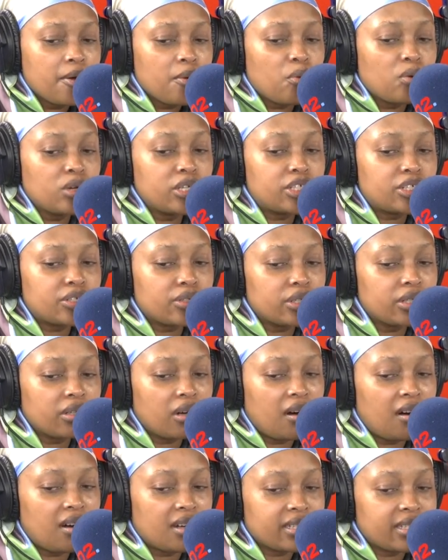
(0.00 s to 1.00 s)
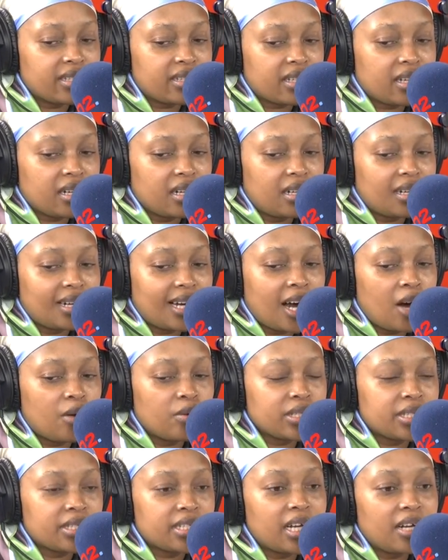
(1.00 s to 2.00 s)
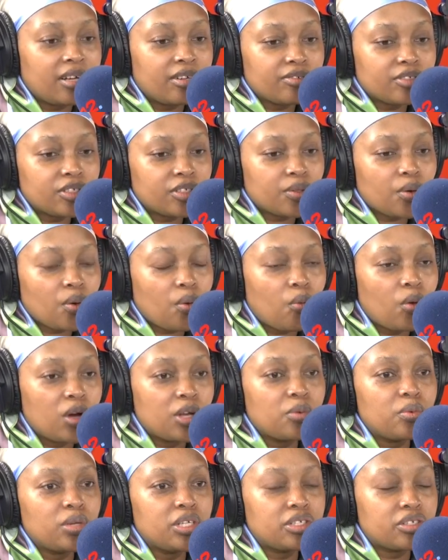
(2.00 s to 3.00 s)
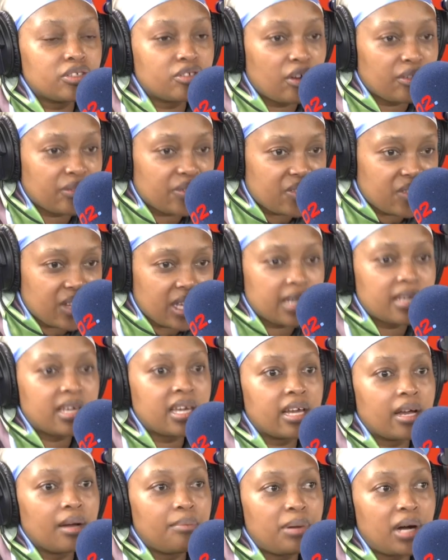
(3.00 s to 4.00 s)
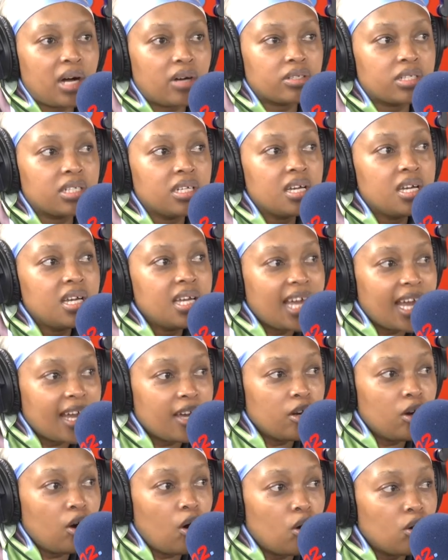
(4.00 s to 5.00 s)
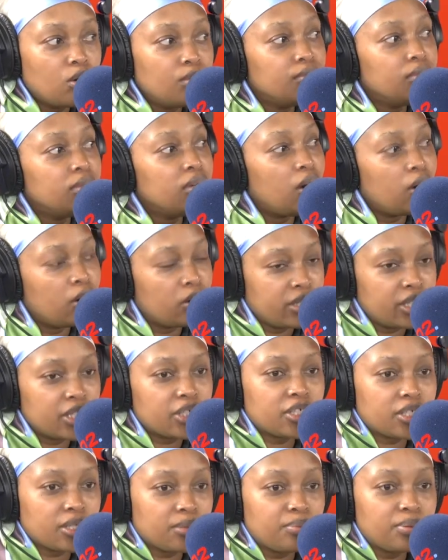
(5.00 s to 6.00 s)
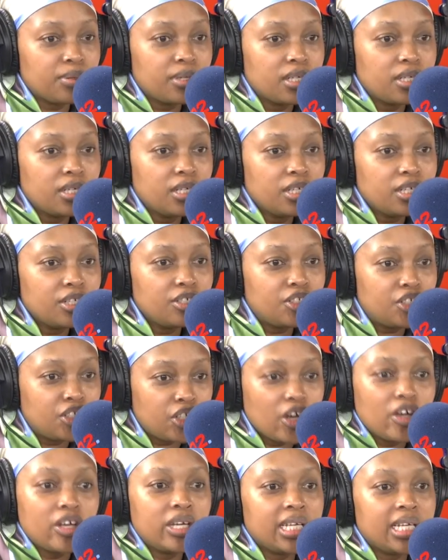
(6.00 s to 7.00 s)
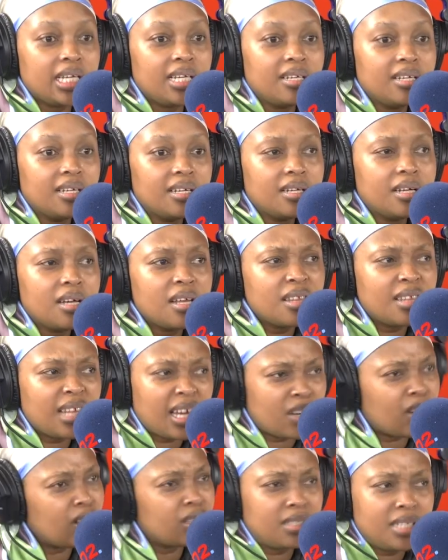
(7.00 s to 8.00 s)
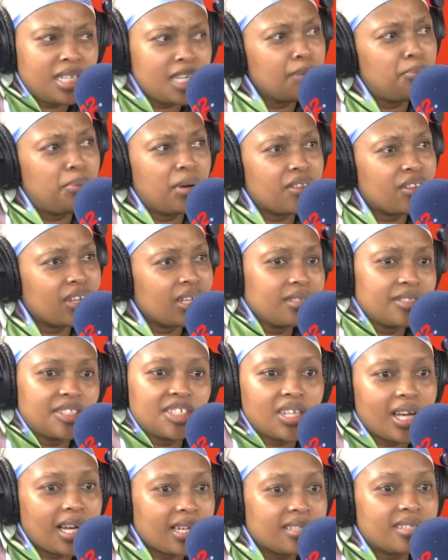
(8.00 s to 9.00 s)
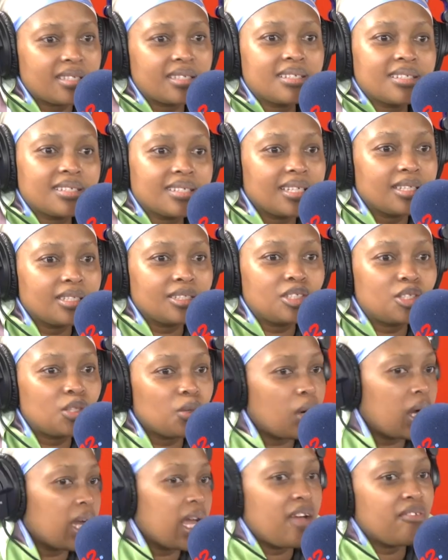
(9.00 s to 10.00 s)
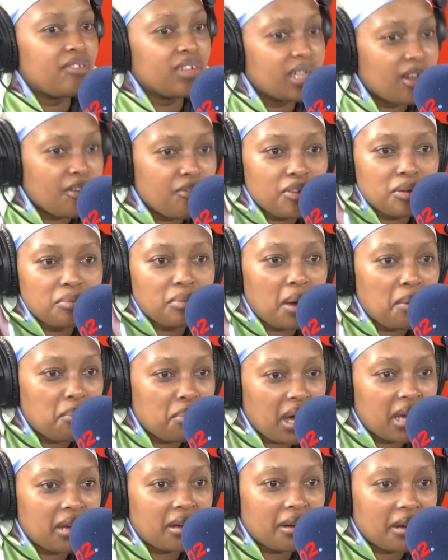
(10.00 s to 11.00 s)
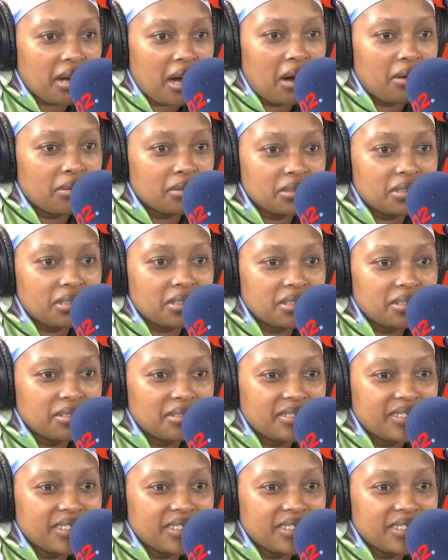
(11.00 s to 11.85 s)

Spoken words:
we should ask ourselves when we start thinking about a home ownership journey that are deeper than just, do I have enough in my bank account?